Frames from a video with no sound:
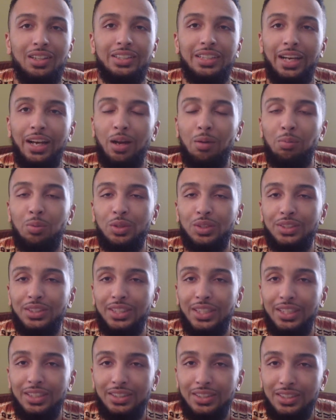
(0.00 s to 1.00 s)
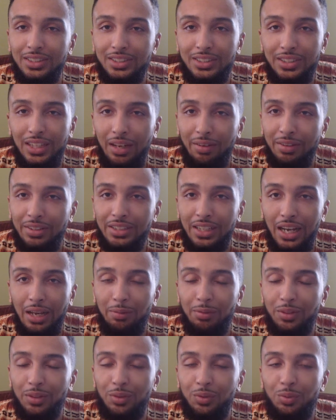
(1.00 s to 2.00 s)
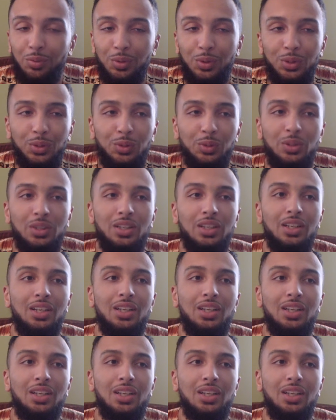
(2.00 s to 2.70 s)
terrible intentions every time he threw.